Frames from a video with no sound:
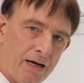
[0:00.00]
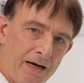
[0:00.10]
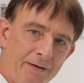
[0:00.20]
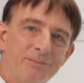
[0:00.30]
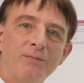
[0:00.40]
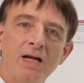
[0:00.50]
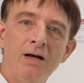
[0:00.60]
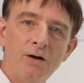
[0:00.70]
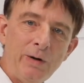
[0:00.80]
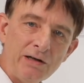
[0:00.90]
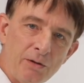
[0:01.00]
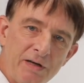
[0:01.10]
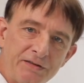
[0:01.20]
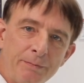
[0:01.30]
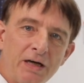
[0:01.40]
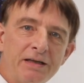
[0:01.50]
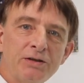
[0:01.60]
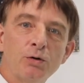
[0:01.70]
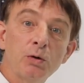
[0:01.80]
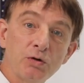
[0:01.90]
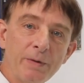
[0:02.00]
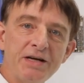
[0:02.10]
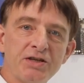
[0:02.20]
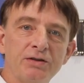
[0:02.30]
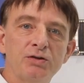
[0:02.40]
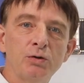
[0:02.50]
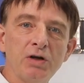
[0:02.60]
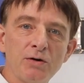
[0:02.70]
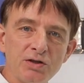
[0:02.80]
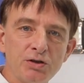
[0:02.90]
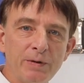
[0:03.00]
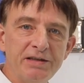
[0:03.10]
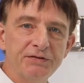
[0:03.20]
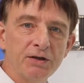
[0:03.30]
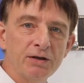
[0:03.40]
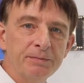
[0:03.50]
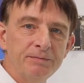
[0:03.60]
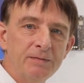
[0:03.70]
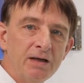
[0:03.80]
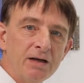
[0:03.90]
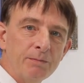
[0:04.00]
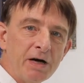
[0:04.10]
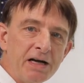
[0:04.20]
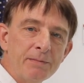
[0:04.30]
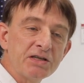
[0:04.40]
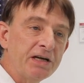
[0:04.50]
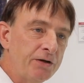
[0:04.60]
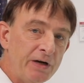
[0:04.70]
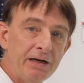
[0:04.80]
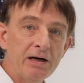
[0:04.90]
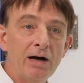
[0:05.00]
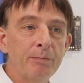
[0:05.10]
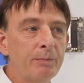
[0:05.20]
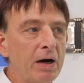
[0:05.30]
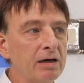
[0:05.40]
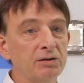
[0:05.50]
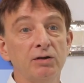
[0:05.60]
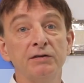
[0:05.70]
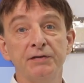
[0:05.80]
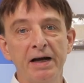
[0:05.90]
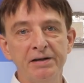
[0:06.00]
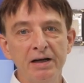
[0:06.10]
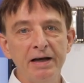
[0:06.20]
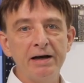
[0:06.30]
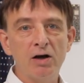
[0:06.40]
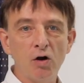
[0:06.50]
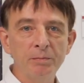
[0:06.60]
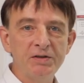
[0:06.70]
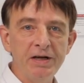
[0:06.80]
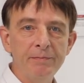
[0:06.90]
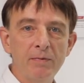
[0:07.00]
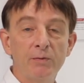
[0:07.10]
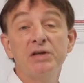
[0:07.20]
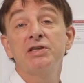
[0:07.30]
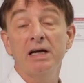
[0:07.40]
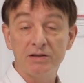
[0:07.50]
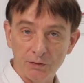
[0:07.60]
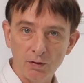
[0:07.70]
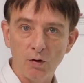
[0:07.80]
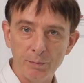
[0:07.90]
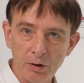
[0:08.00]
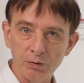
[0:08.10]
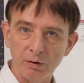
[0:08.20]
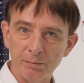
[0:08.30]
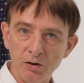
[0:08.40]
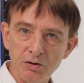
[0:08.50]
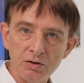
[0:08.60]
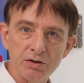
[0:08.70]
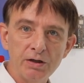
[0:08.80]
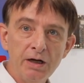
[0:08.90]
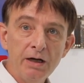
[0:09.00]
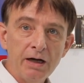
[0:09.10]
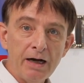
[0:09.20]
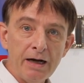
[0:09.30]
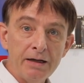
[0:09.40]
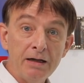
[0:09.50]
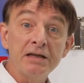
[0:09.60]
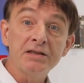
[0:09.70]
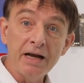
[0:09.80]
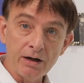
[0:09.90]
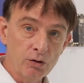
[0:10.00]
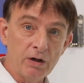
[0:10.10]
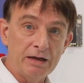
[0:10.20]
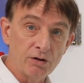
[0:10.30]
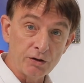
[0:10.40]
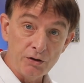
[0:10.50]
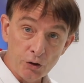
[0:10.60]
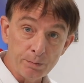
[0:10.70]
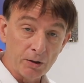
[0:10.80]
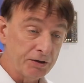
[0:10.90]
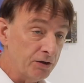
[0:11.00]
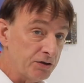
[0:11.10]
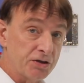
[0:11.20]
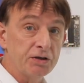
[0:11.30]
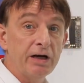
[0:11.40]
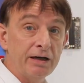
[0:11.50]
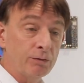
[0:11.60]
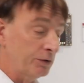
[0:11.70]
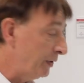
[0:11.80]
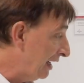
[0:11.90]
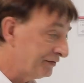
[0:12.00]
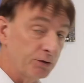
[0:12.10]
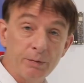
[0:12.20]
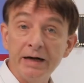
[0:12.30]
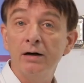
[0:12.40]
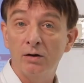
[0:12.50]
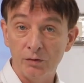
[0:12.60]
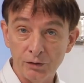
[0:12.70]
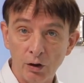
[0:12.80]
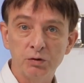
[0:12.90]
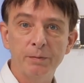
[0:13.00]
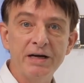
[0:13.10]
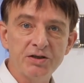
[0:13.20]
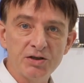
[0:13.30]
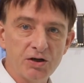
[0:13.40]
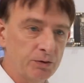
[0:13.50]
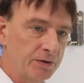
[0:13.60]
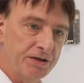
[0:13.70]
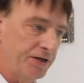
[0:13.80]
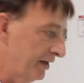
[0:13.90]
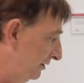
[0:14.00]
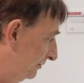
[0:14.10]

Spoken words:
Hi, welcome everybody to Automation 2024. My name is Henry. I'm part of ADLINK Com team, which stands for Computer on Modules. And let's take a look at our new products and what we have to bring on the automation show this year.